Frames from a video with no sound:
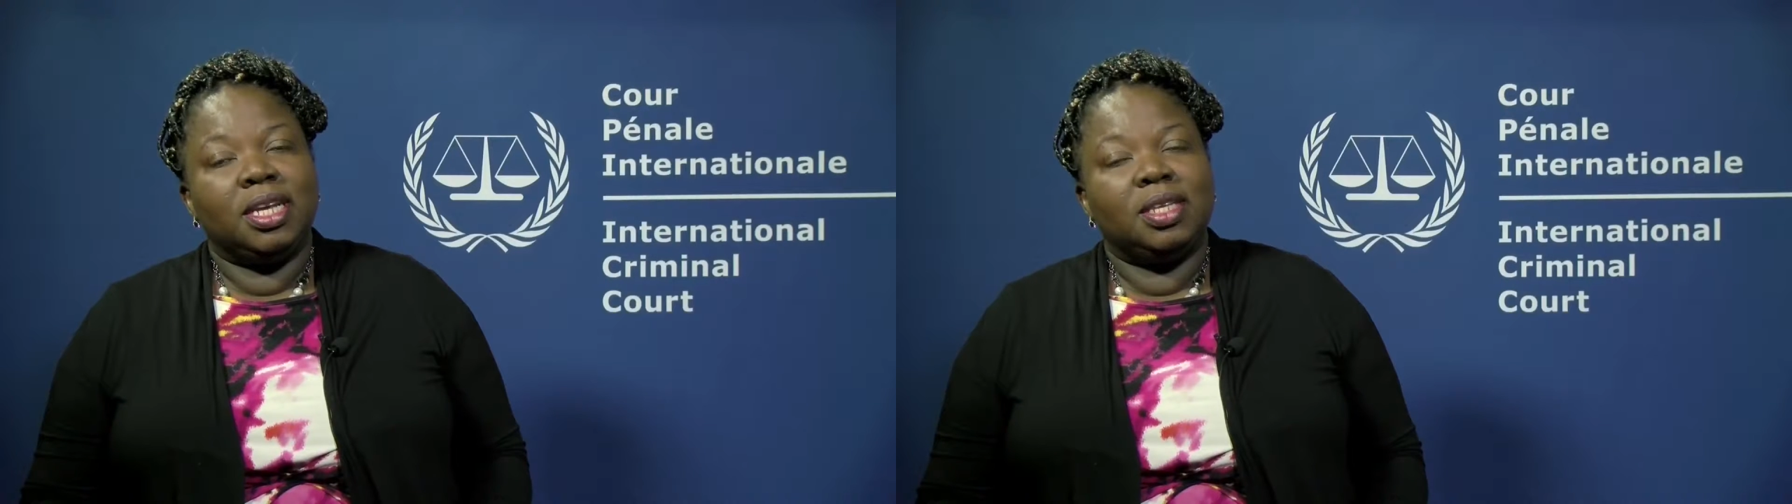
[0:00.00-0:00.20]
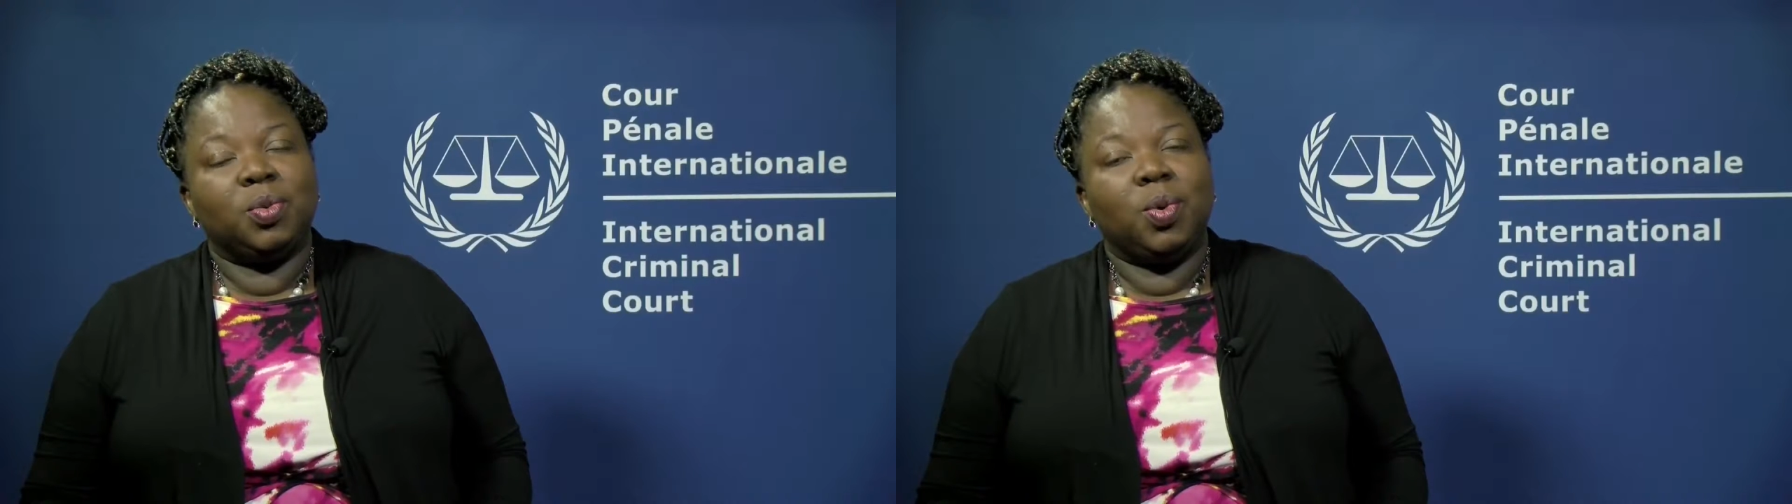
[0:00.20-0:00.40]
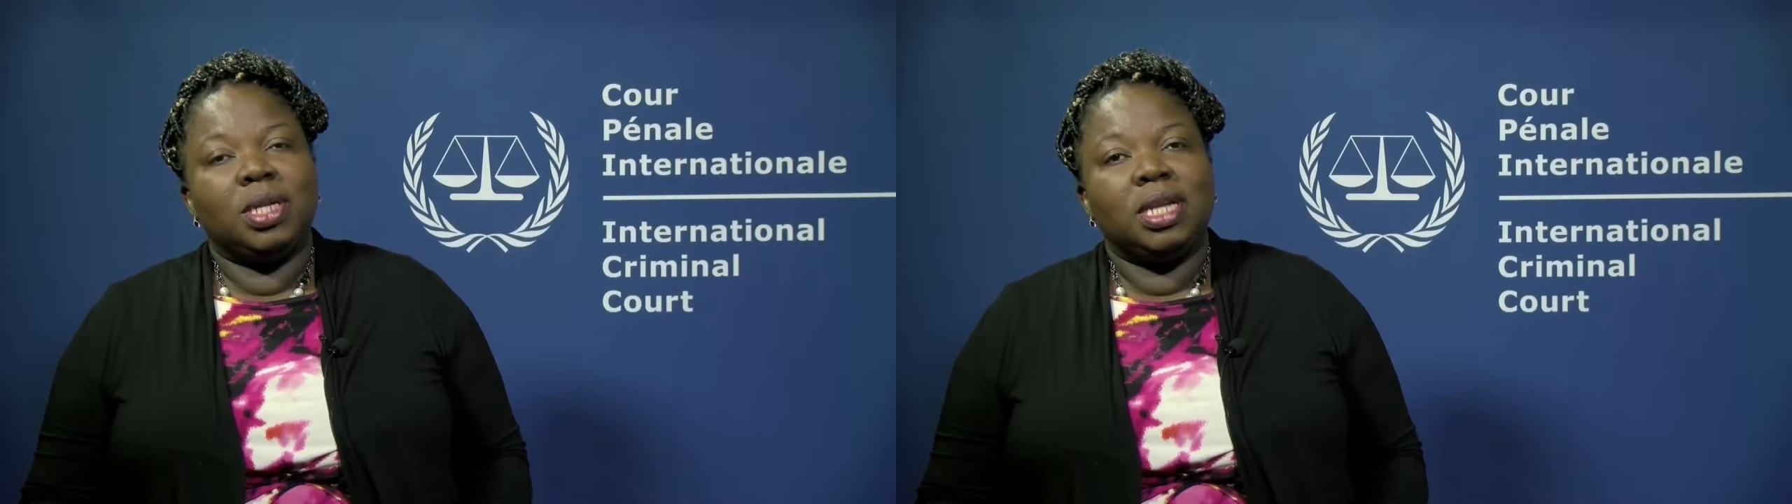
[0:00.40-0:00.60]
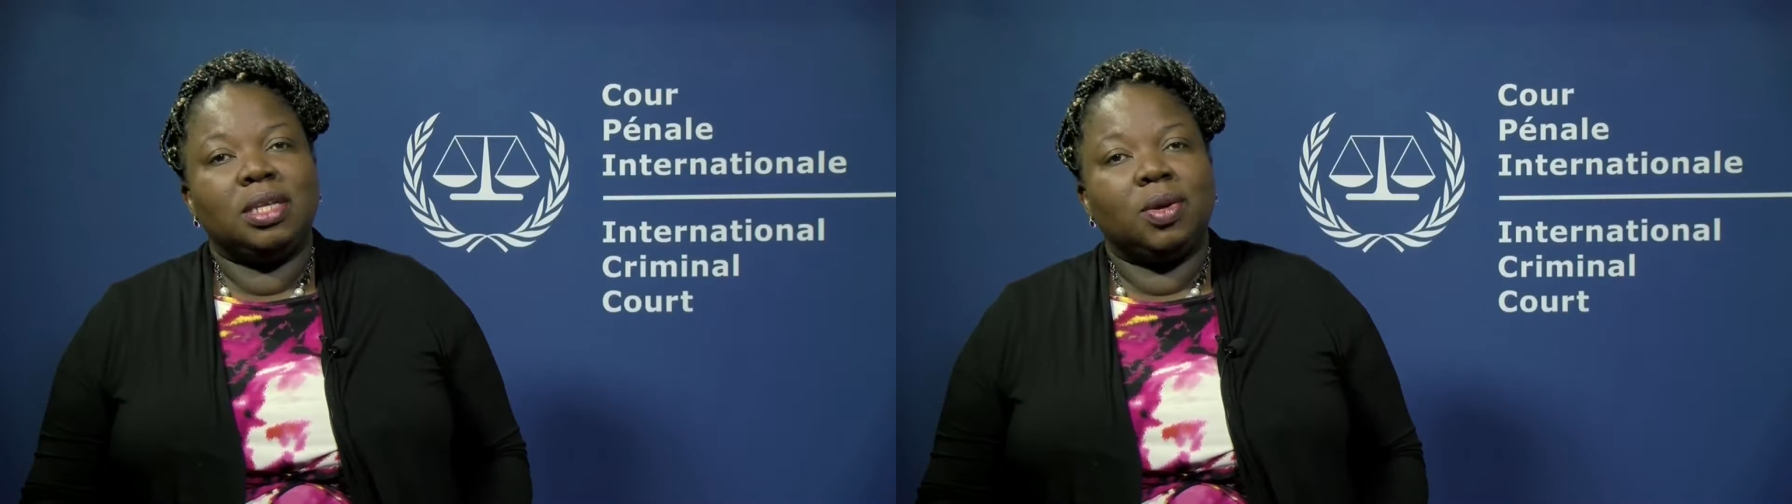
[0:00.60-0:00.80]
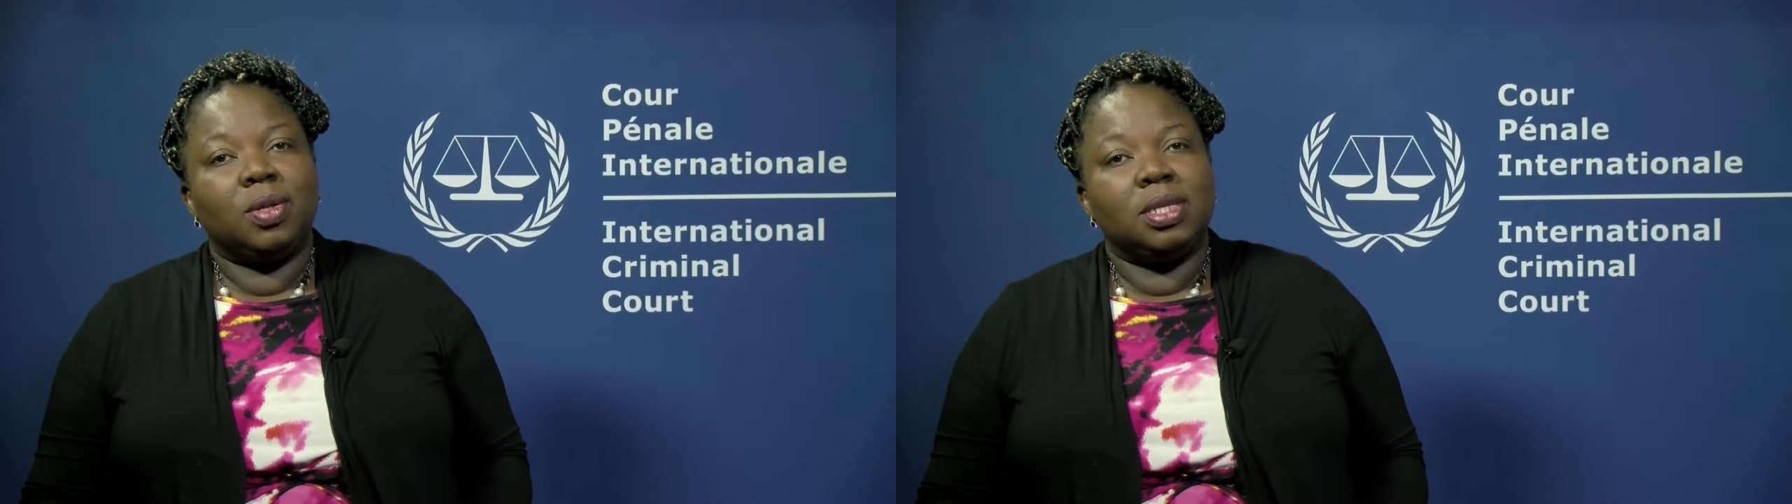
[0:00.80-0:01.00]
is one
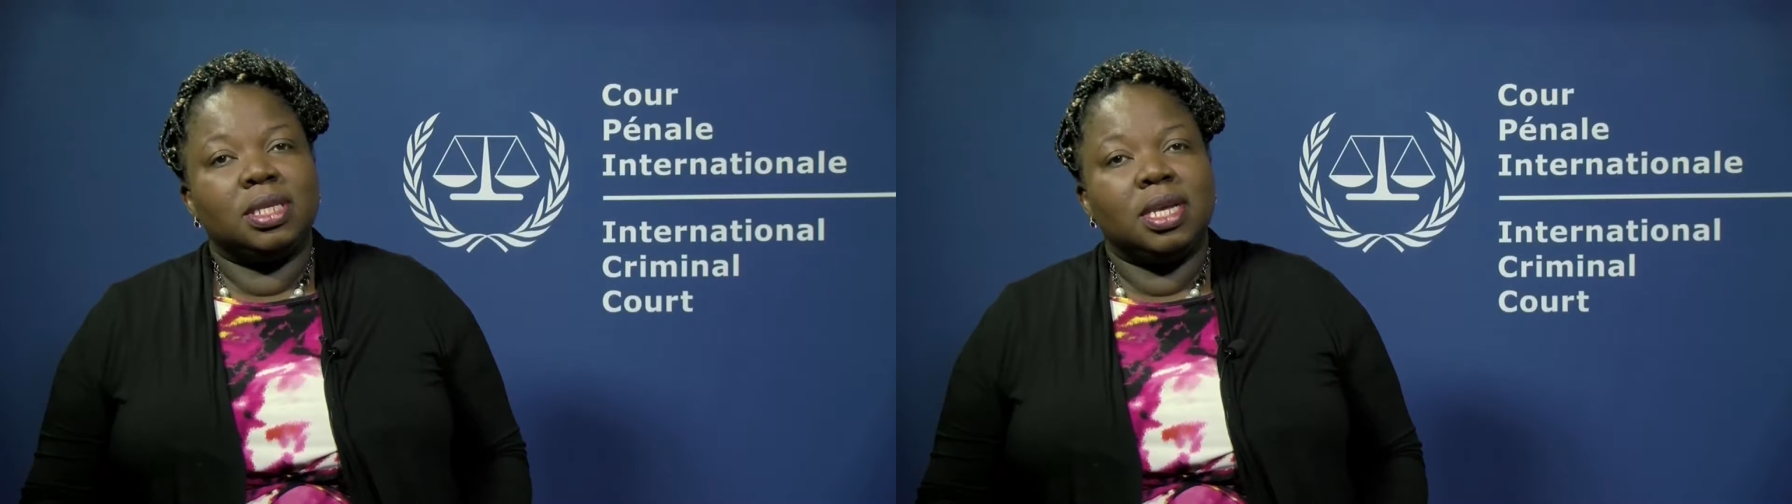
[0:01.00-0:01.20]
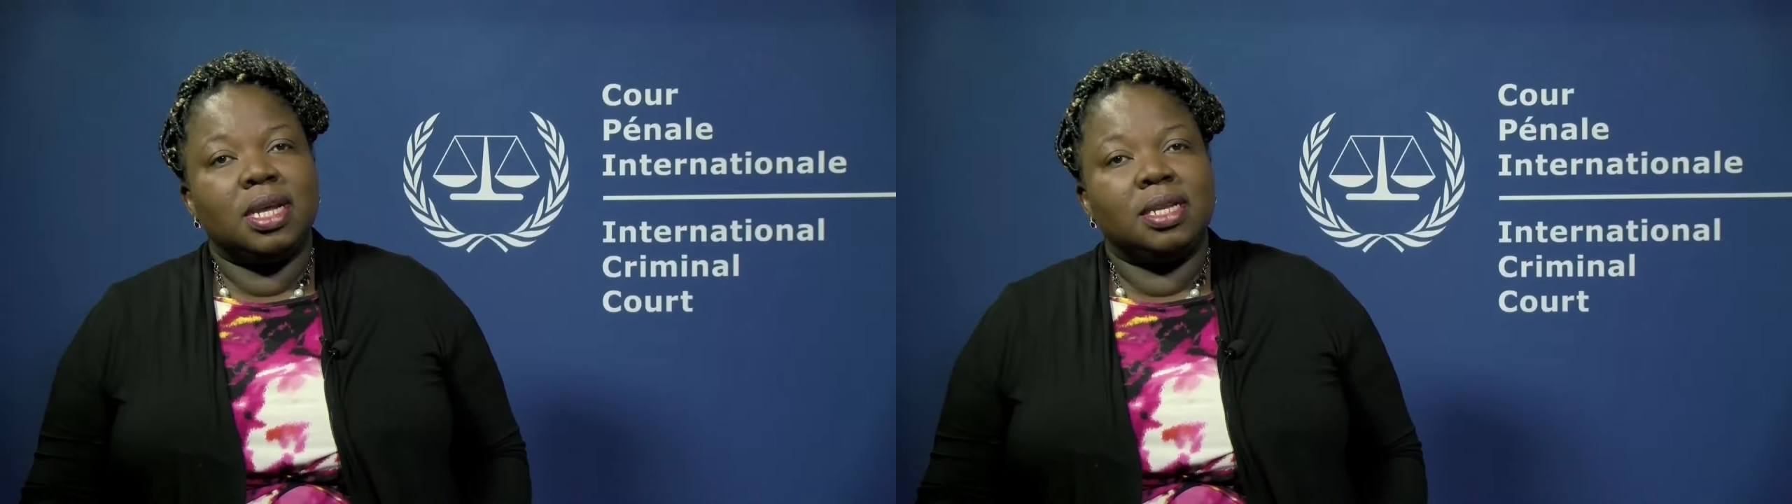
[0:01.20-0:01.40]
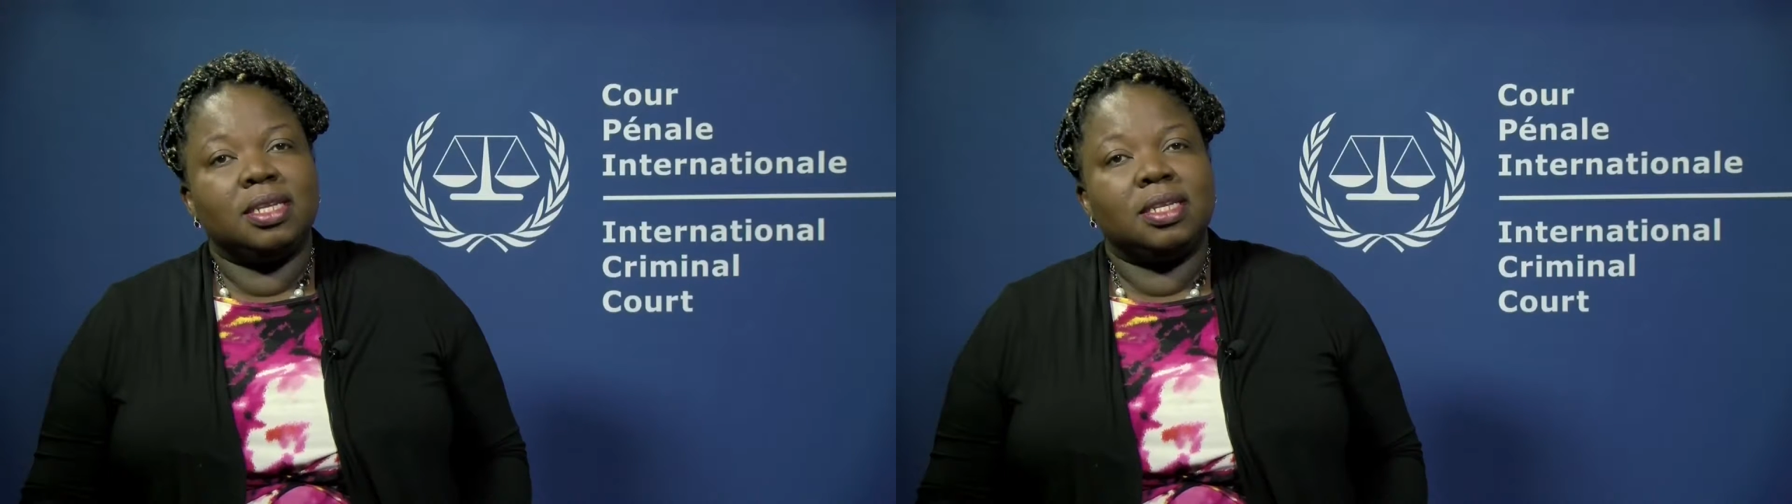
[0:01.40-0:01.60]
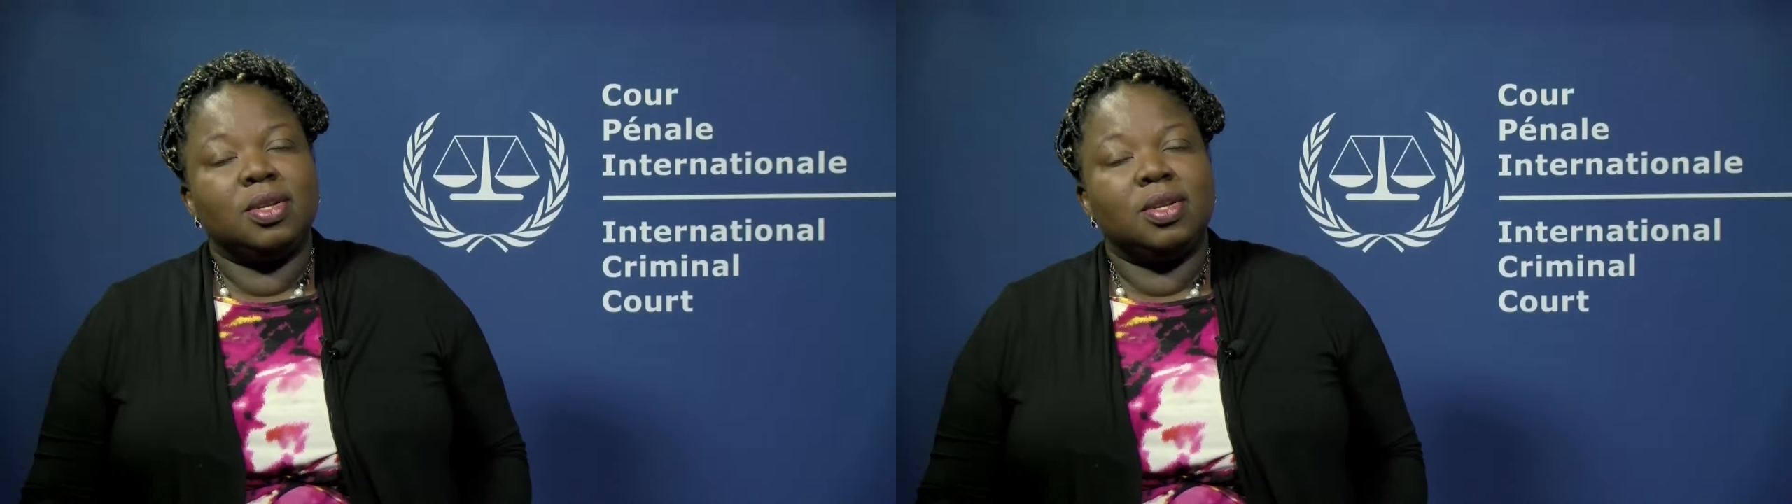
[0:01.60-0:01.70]
that concerns